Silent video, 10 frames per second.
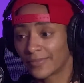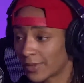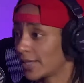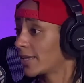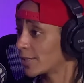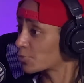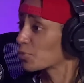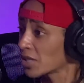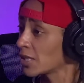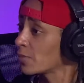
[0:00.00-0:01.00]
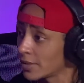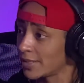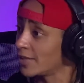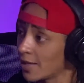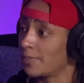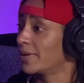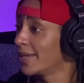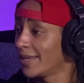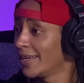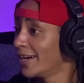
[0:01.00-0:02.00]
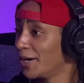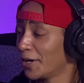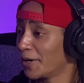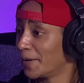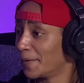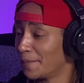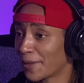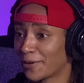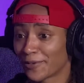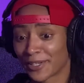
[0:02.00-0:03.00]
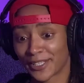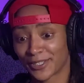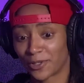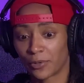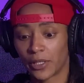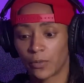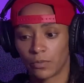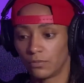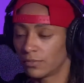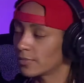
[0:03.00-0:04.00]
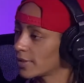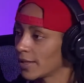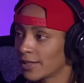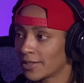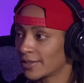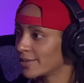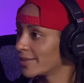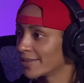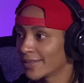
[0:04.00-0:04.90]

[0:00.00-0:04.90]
It gets really, really deep over here. So I